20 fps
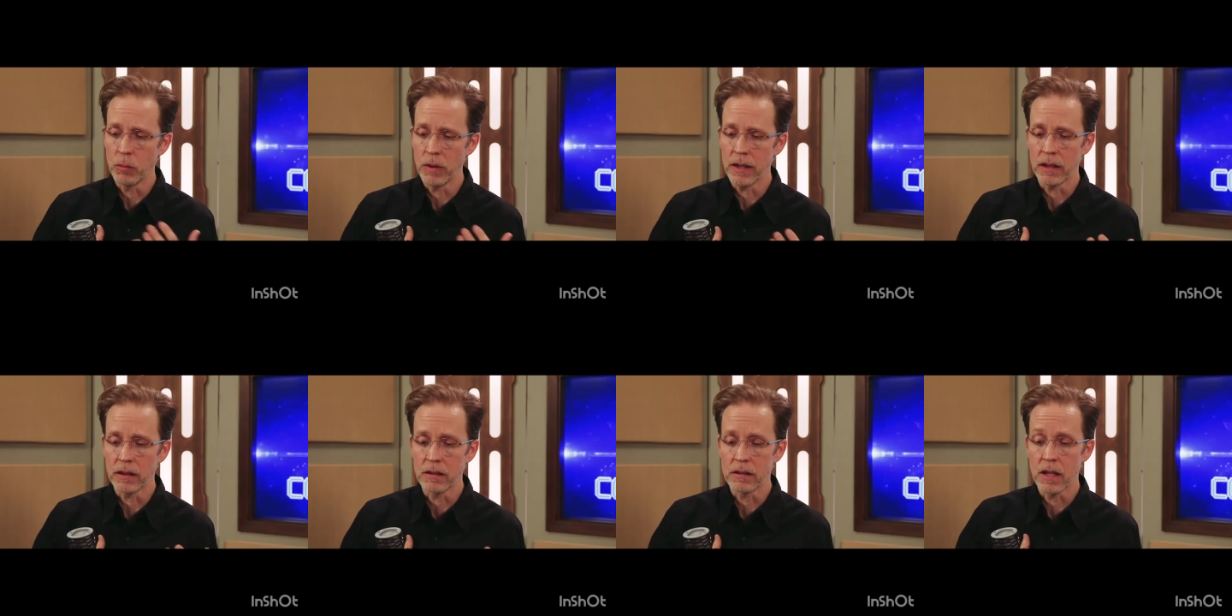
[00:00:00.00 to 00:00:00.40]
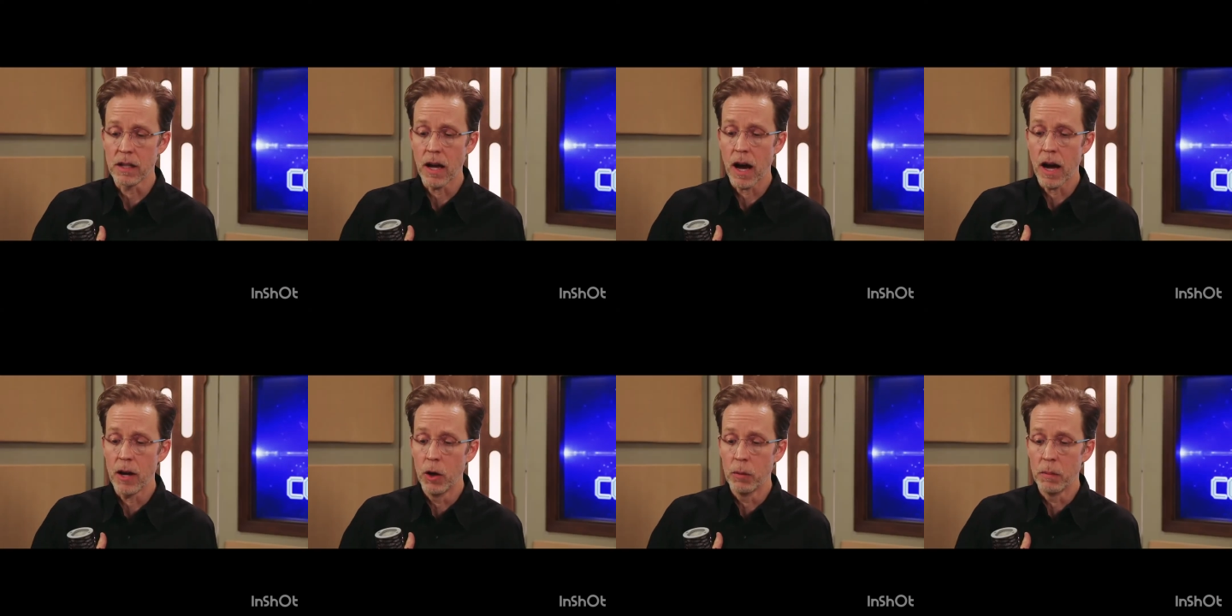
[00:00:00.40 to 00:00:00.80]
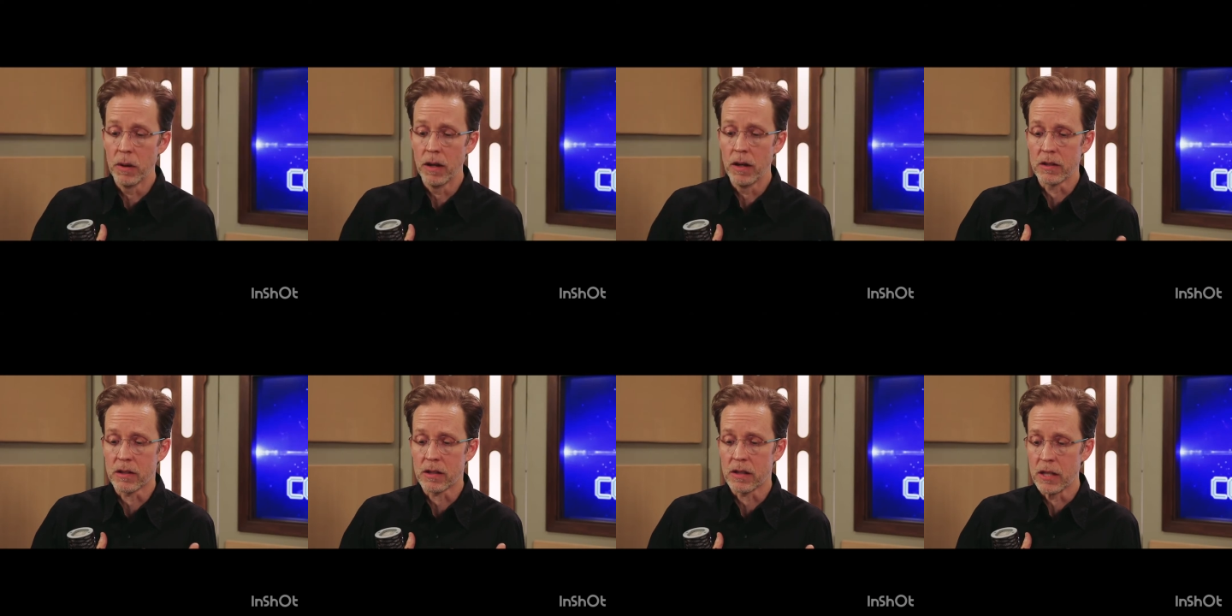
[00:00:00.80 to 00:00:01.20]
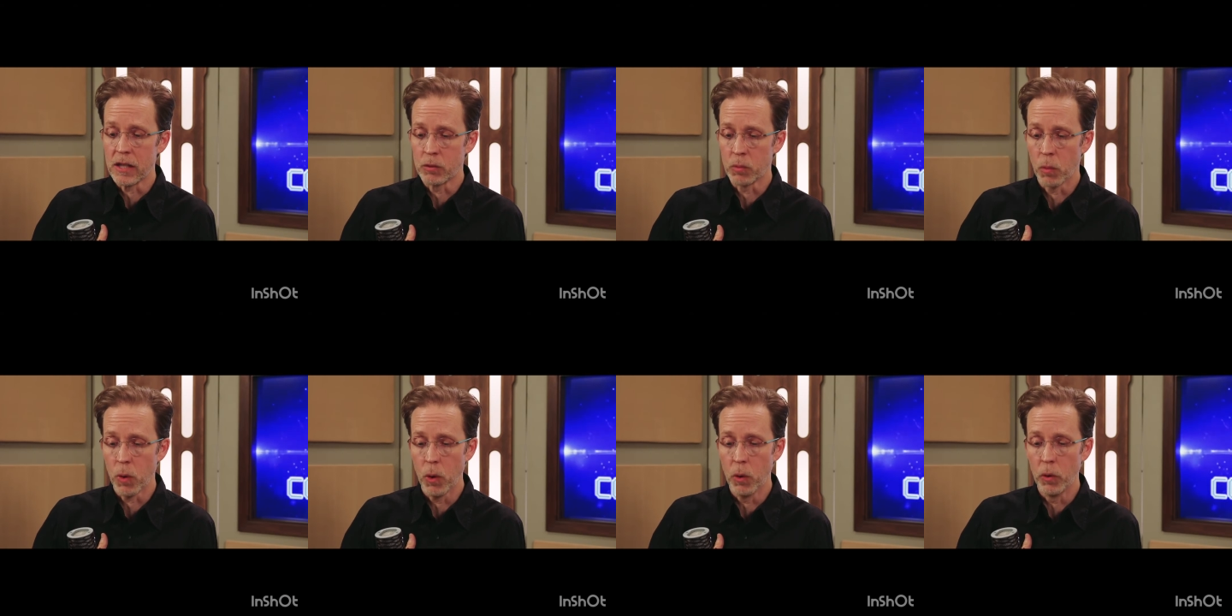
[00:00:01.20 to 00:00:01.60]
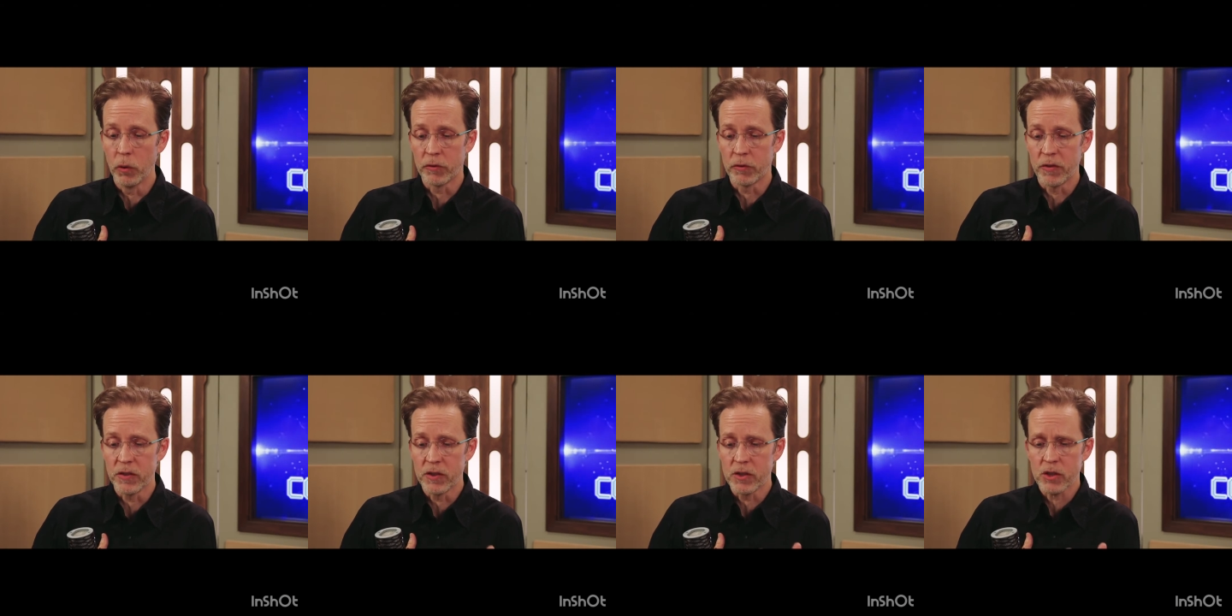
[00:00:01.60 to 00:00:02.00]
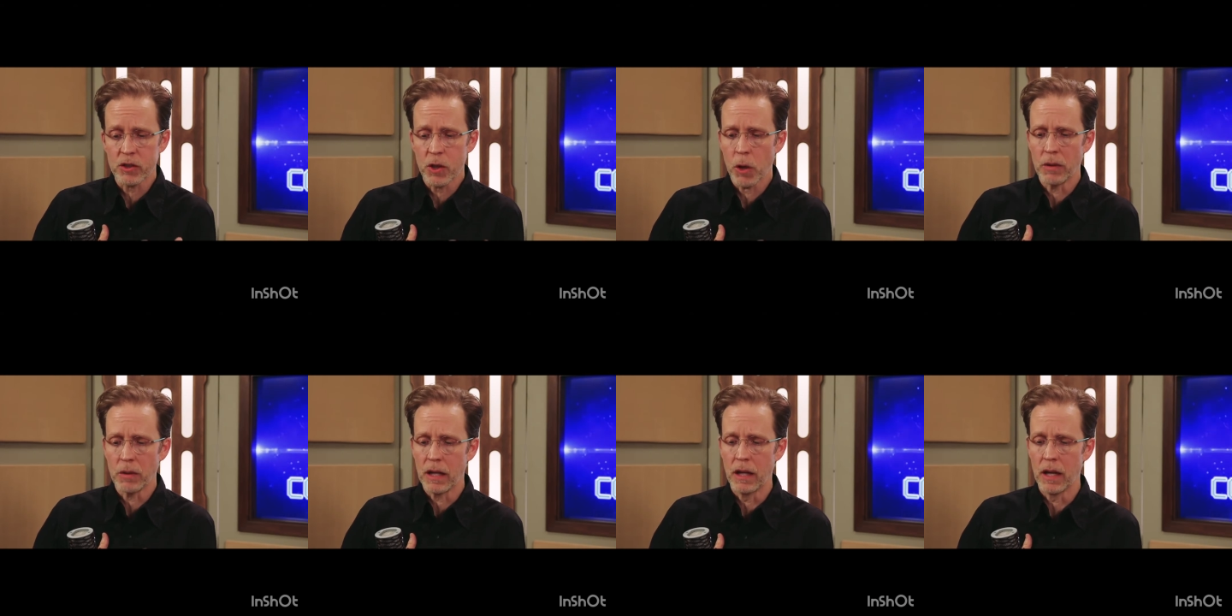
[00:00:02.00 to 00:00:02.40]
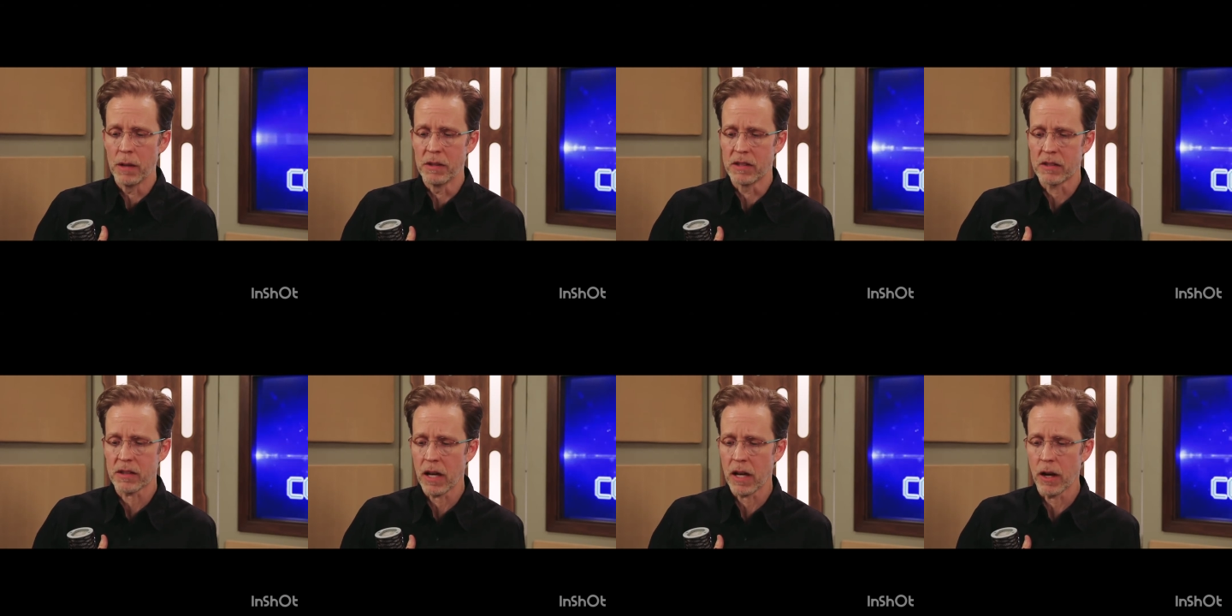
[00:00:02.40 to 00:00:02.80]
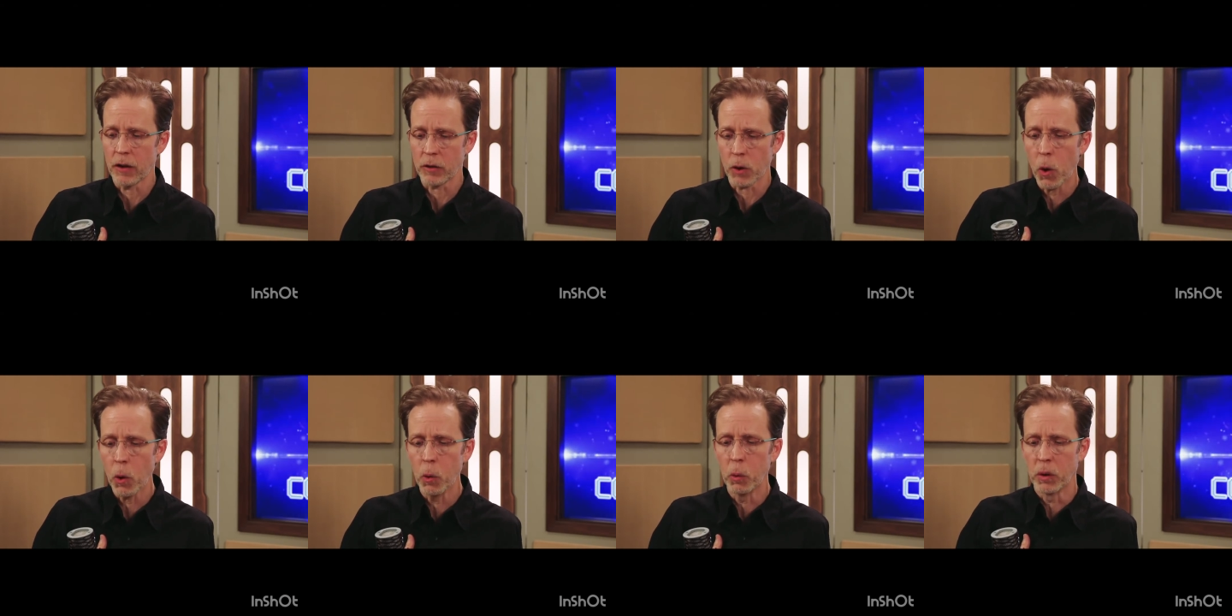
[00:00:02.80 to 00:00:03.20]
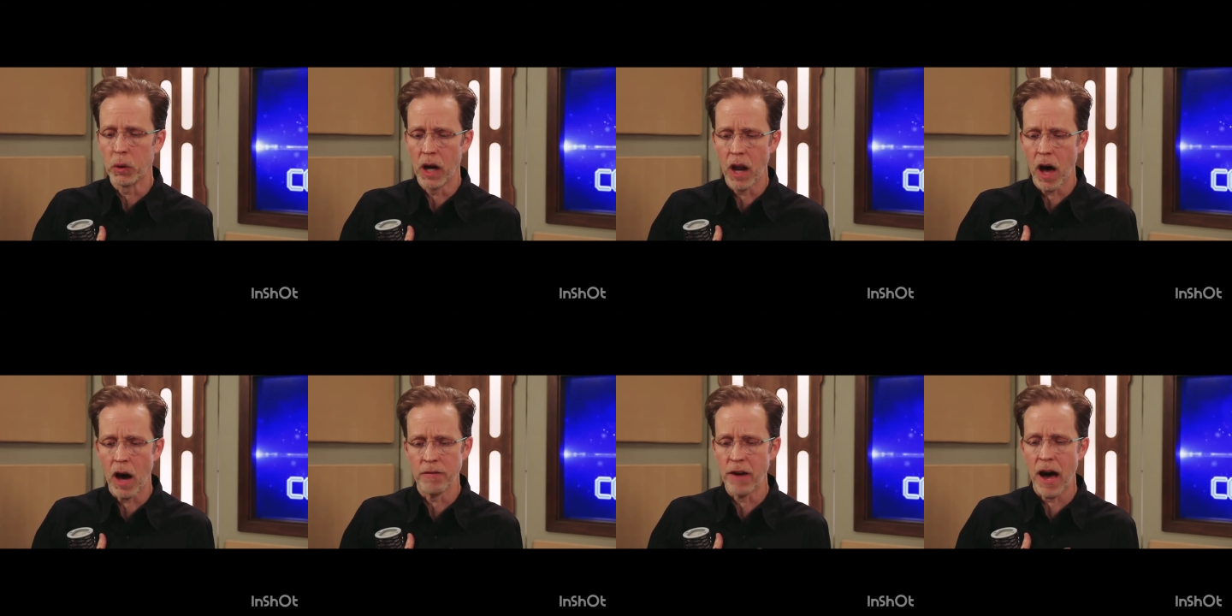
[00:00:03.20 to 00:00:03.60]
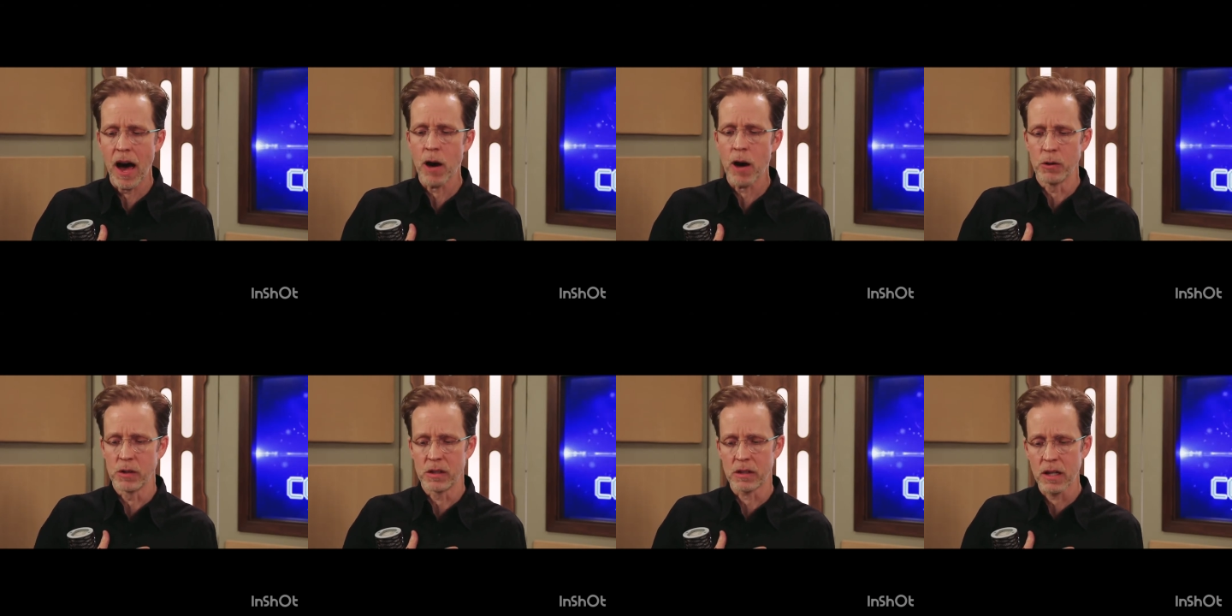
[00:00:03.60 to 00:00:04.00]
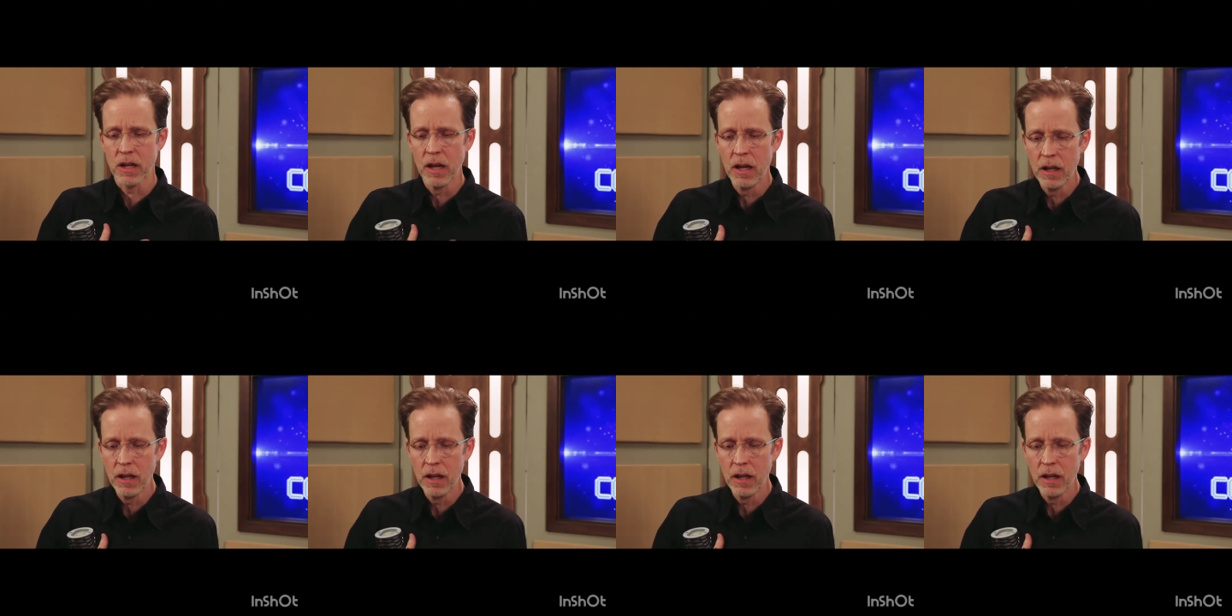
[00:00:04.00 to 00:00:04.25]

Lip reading: wings did I upperch these walls, for stony limits cannot hold love out.